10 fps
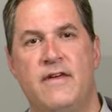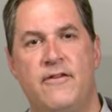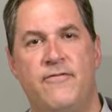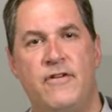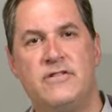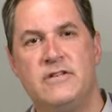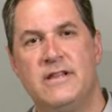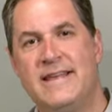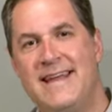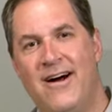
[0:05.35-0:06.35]
that
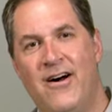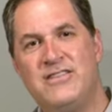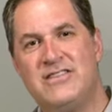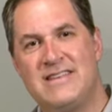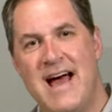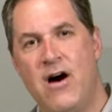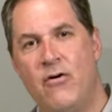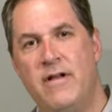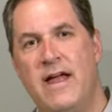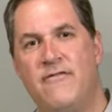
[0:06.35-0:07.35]
efficiently hunts
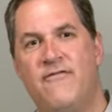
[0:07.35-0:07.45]
down and